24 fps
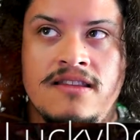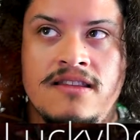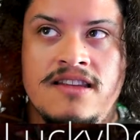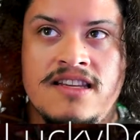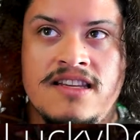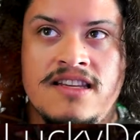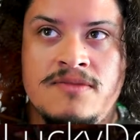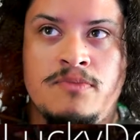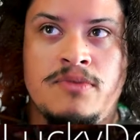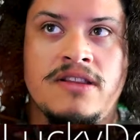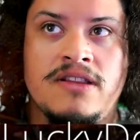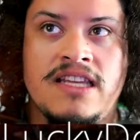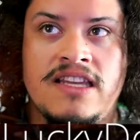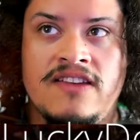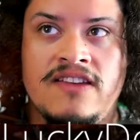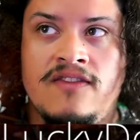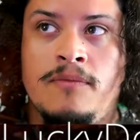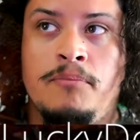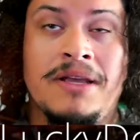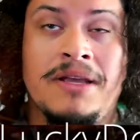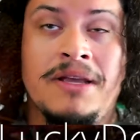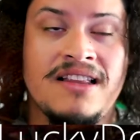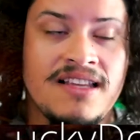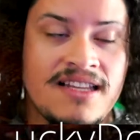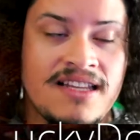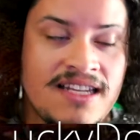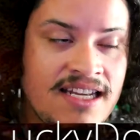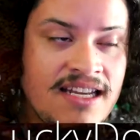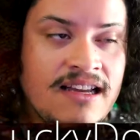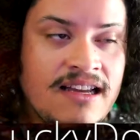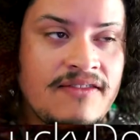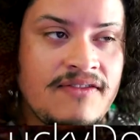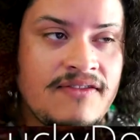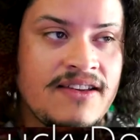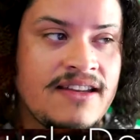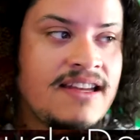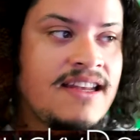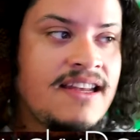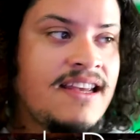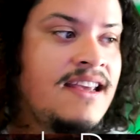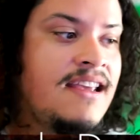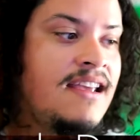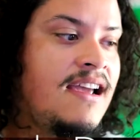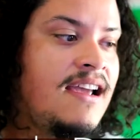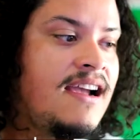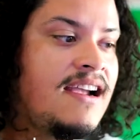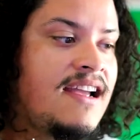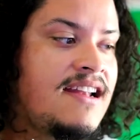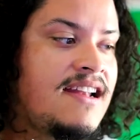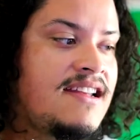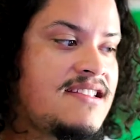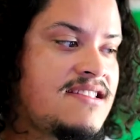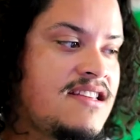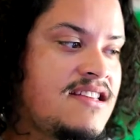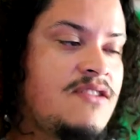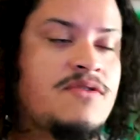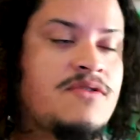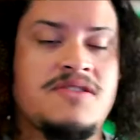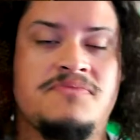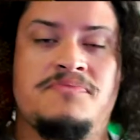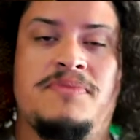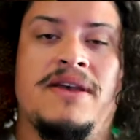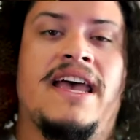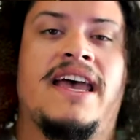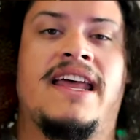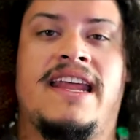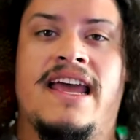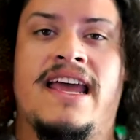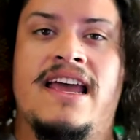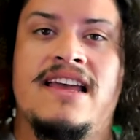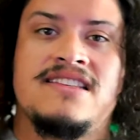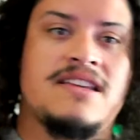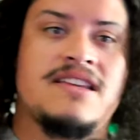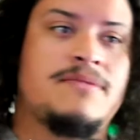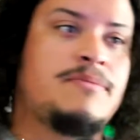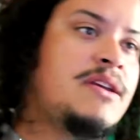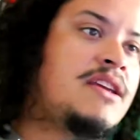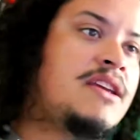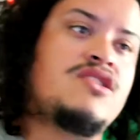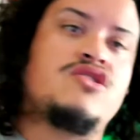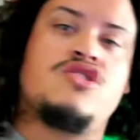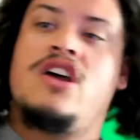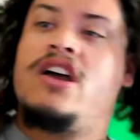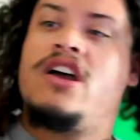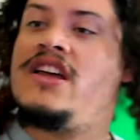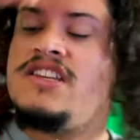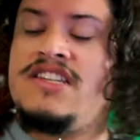disbelievability of it, I gotta say it was badass. I mean,